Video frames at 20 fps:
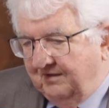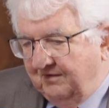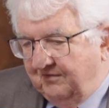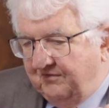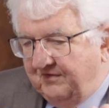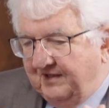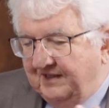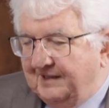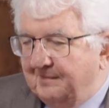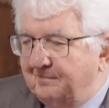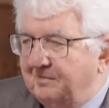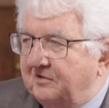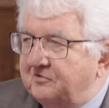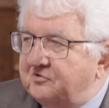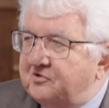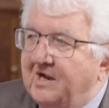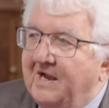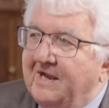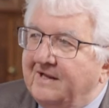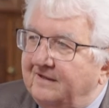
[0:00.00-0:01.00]
Think about
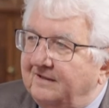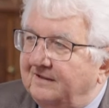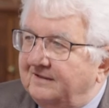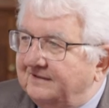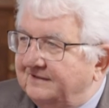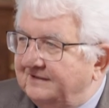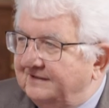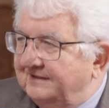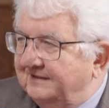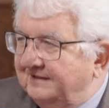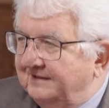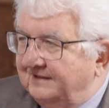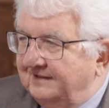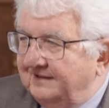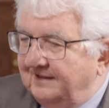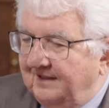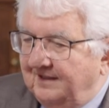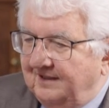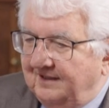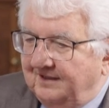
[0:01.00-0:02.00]
China,
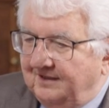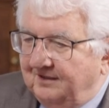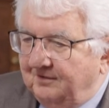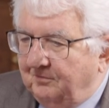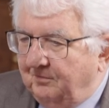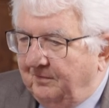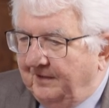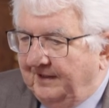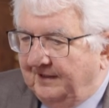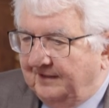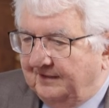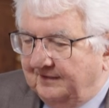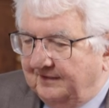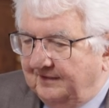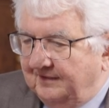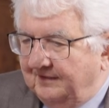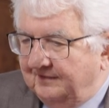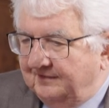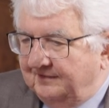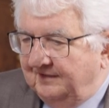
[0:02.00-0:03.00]

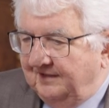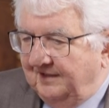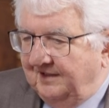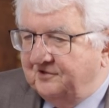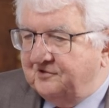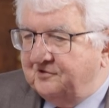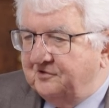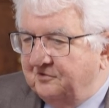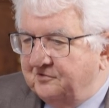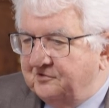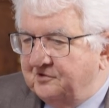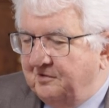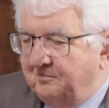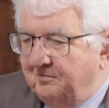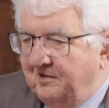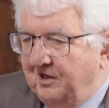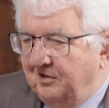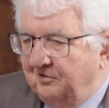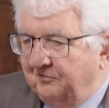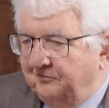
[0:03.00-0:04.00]
where the issues
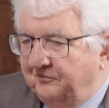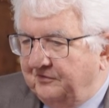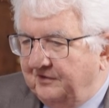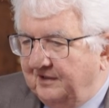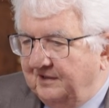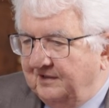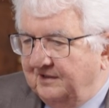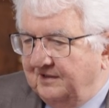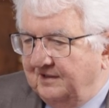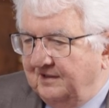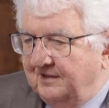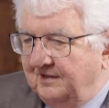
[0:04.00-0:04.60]
around the